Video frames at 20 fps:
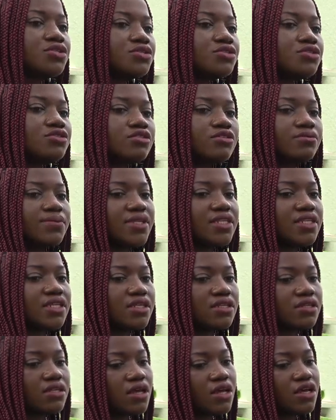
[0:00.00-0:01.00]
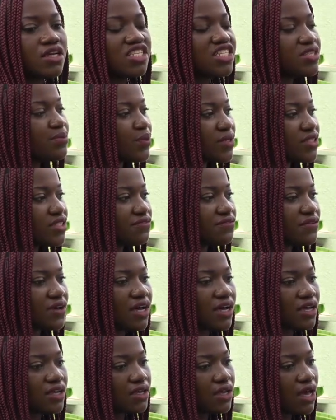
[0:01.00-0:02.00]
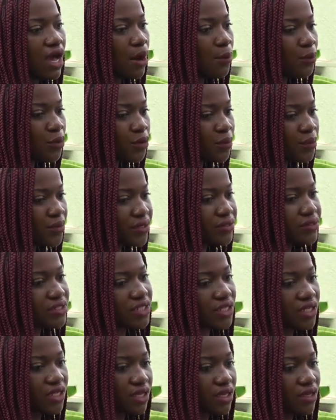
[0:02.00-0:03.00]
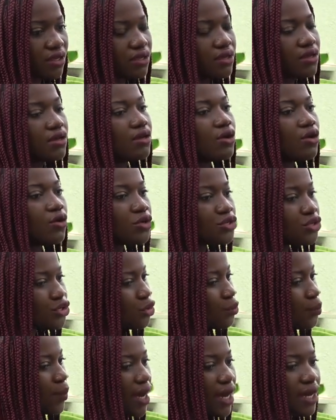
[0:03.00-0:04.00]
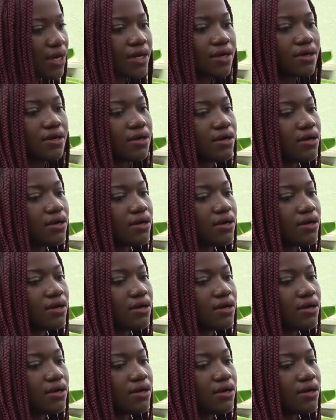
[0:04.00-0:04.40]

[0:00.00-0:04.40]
on YouTube and then Spotify, Apple Music, AudioMac,